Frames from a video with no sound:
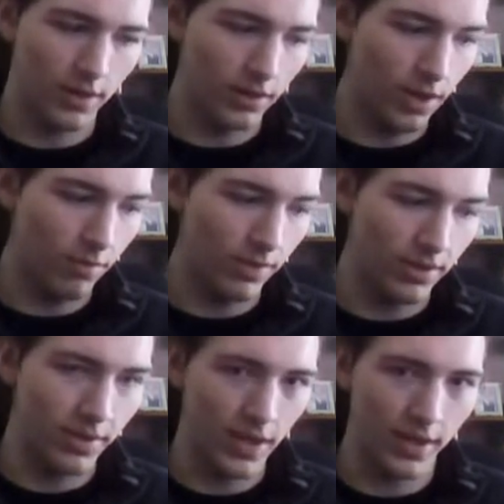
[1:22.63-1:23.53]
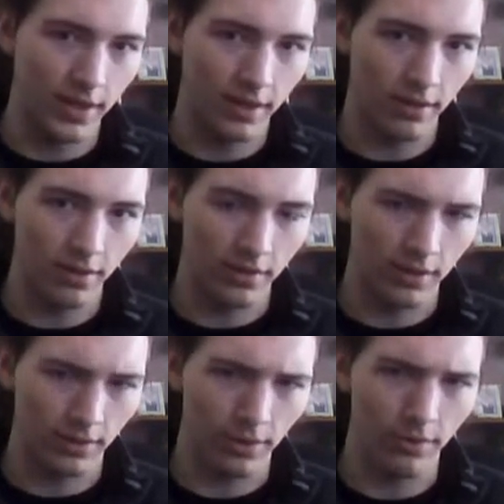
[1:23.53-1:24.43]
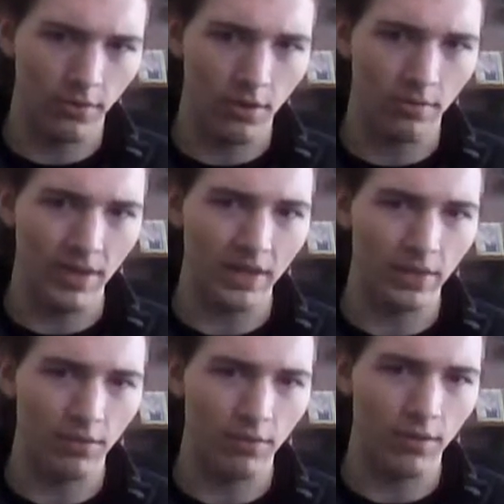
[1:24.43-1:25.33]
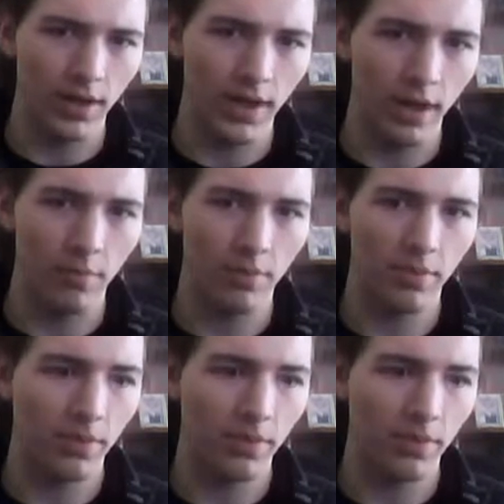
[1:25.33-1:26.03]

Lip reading: along with their clone army to help